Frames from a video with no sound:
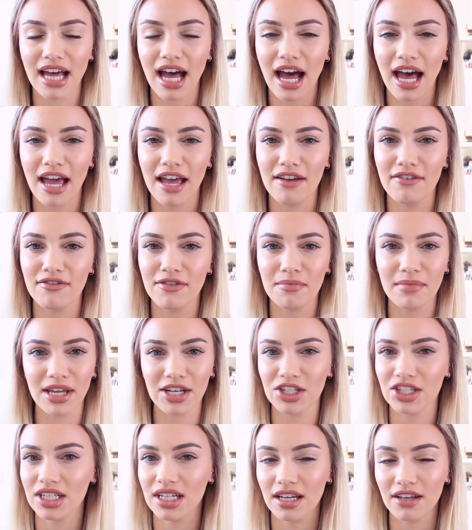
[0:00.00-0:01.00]
I've
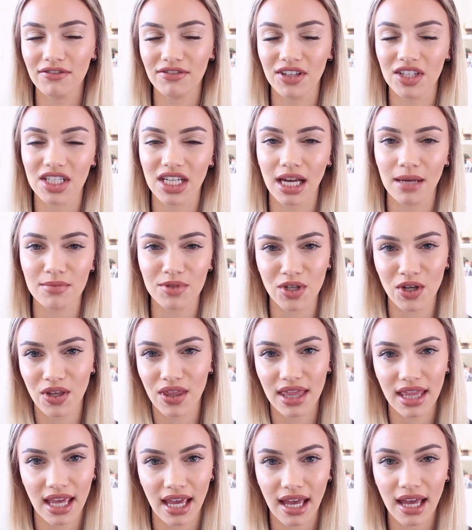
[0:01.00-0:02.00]
mentioned it a few times
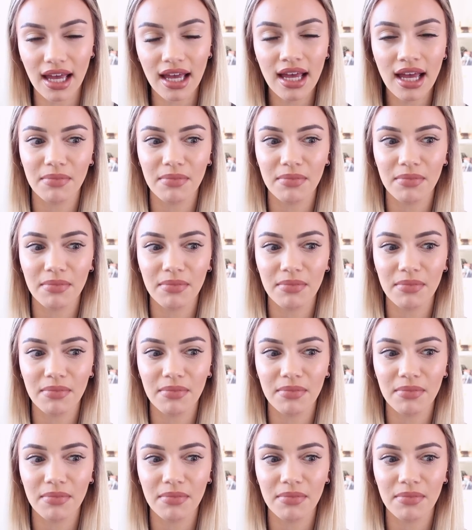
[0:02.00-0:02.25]
on there,